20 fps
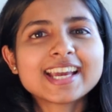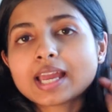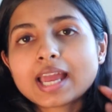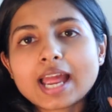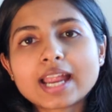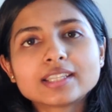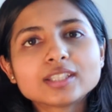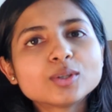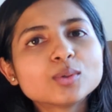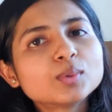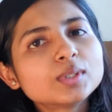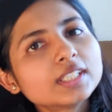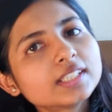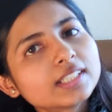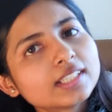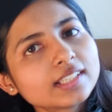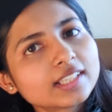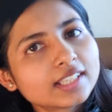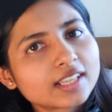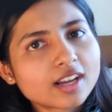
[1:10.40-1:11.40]
And the only
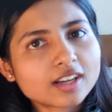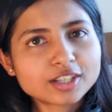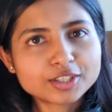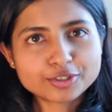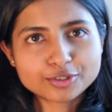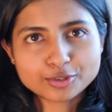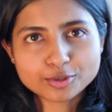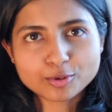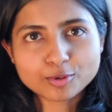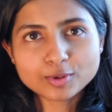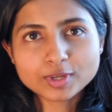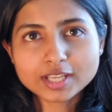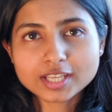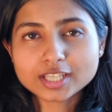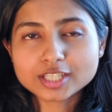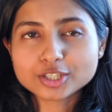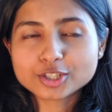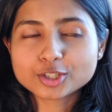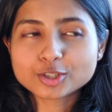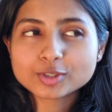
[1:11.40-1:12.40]
thing in our control
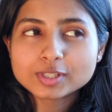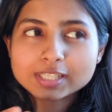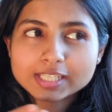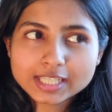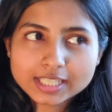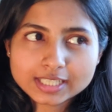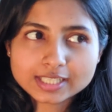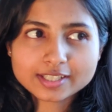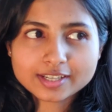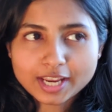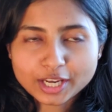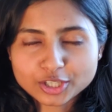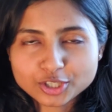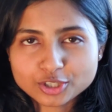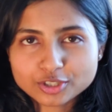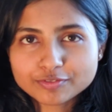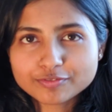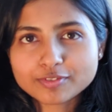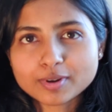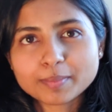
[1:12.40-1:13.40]
is to seek
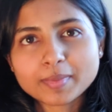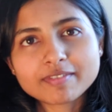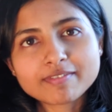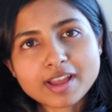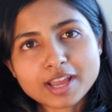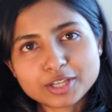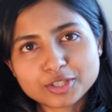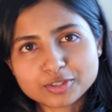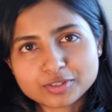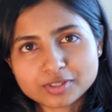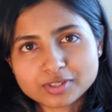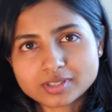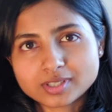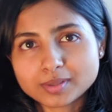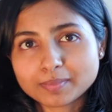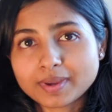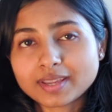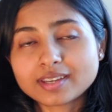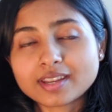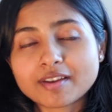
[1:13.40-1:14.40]
direction from our value
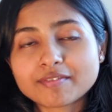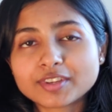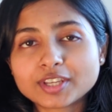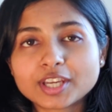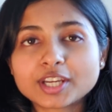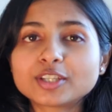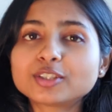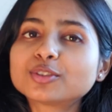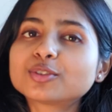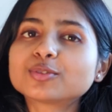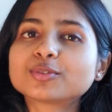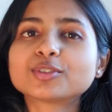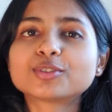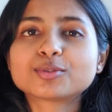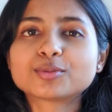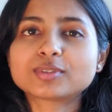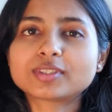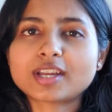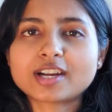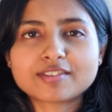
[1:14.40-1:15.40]
system and navigate through the
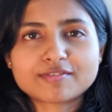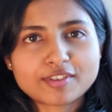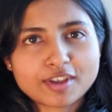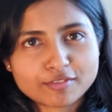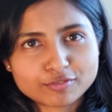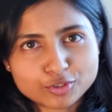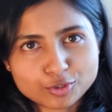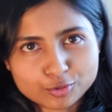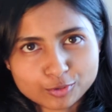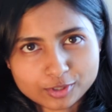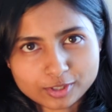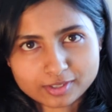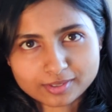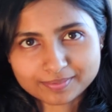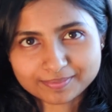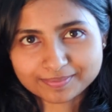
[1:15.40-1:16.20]
route that we have chosen.